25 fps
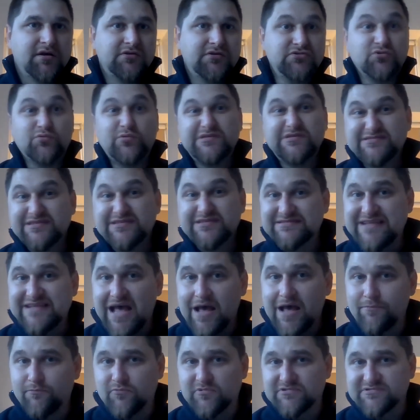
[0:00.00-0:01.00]
So once this
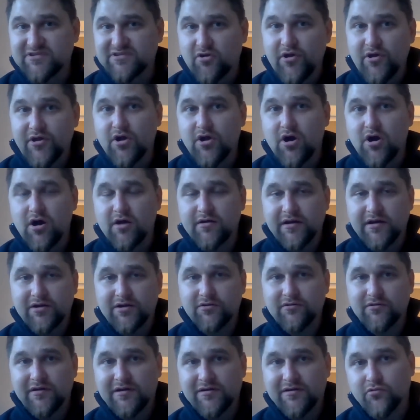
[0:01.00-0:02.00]
was going on
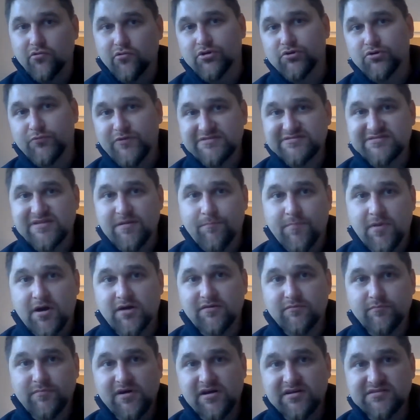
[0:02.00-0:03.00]
in the northwestern part
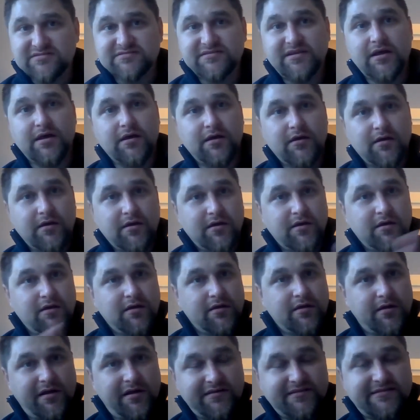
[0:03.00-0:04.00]
of Bosnia,
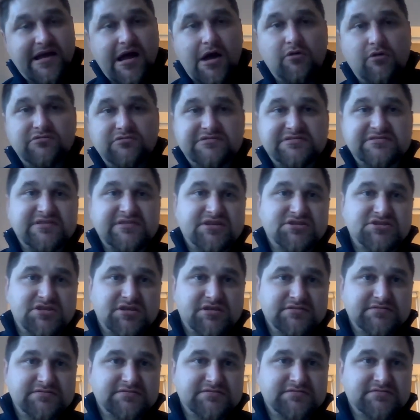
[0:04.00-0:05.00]
in towns such
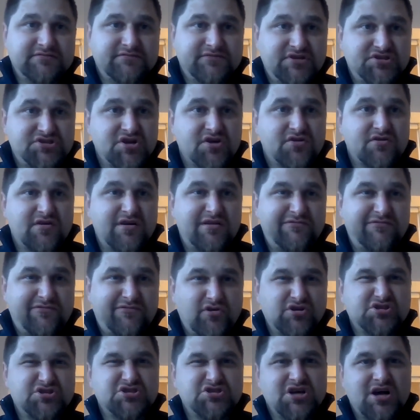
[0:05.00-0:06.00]
as Visegrad,
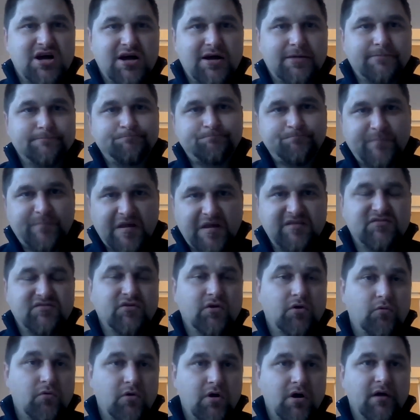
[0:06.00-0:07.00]
Foča, and
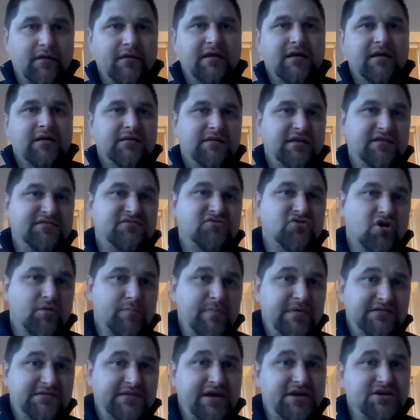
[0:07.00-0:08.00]
so on, this
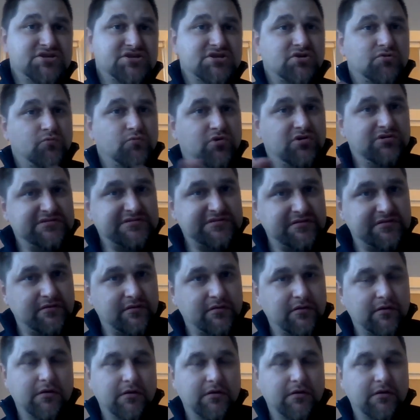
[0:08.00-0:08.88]
documentation was,